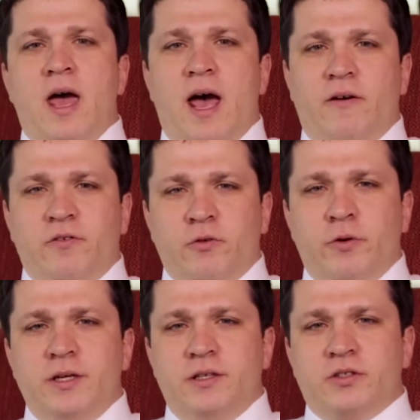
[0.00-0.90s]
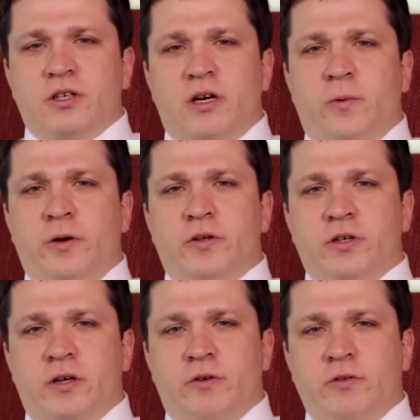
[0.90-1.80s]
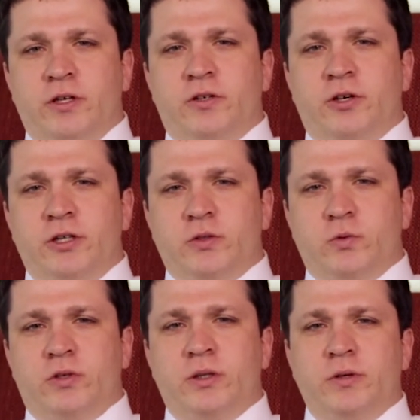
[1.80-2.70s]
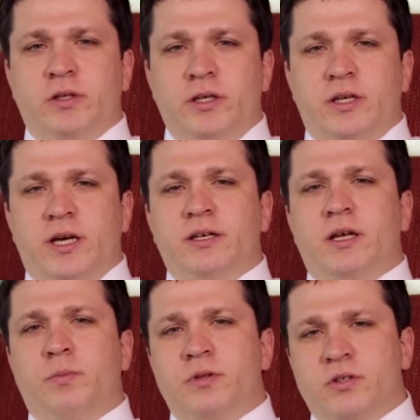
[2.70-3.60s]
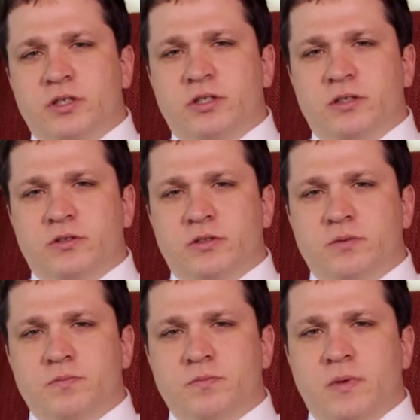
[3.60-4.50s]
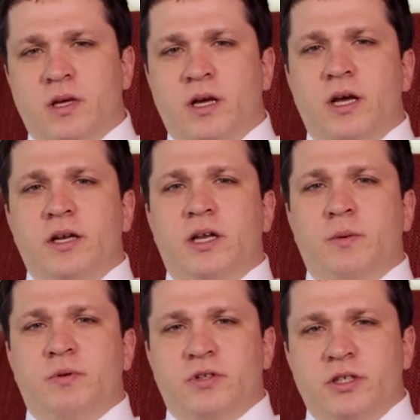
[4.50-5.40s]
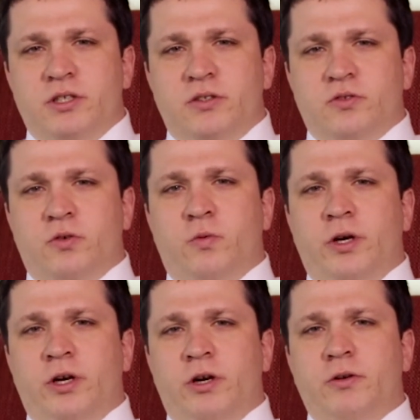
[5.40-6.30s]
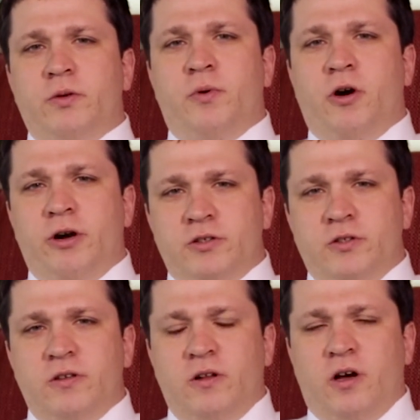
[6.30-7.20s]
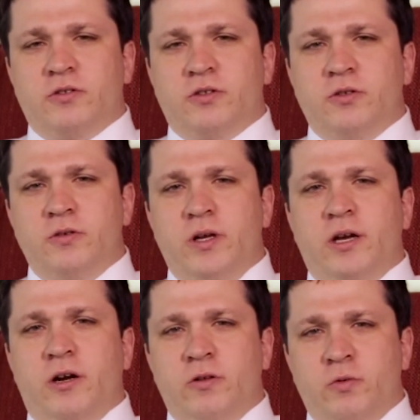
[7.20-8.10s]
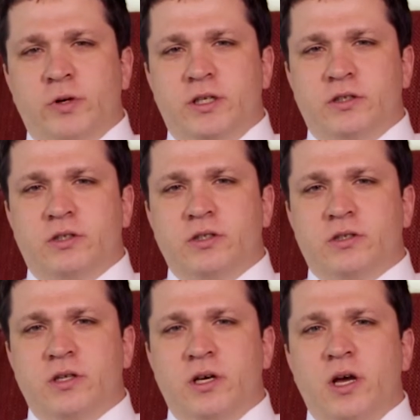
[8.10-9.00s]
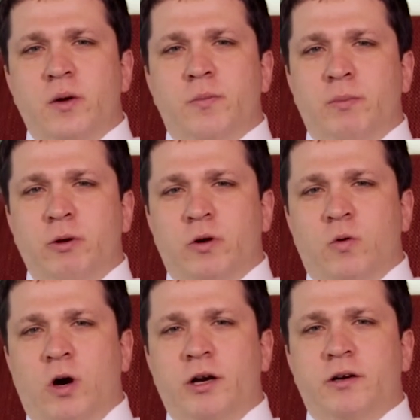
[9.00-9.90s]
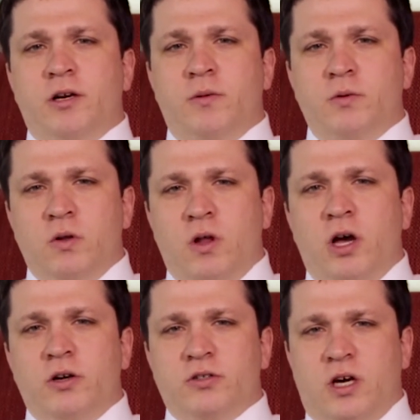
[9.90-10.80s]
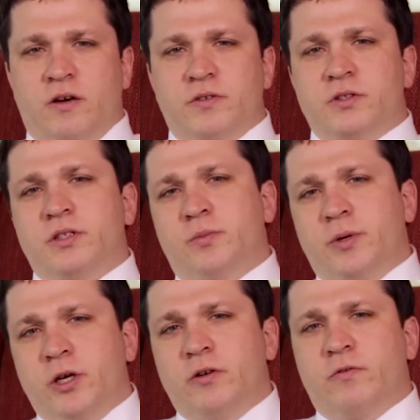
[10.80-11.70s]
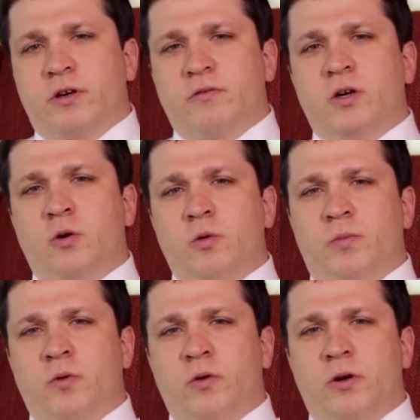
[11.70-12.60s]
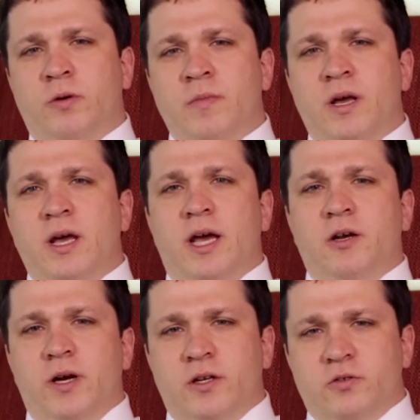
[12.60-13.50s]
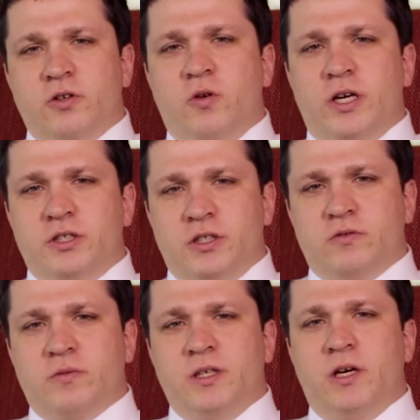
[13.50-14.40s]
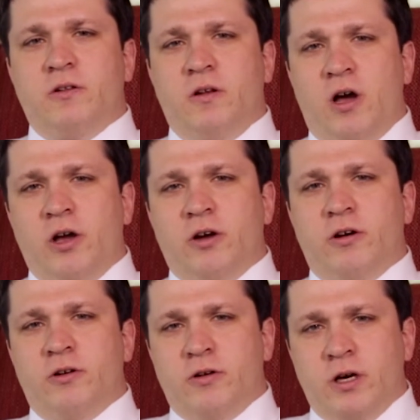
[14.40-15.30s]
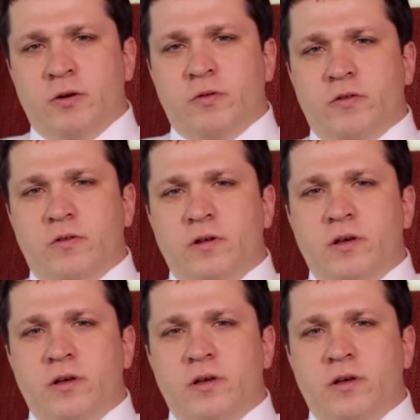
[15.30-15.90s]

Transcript: After written discovery is over, the attorneys will typically take depositions. Depositions are where the parties to the lawsuit and other witnesses may be required to come to a lawyer's office and appear in front of a court reporter and to answer questions from the other lawyer under oath.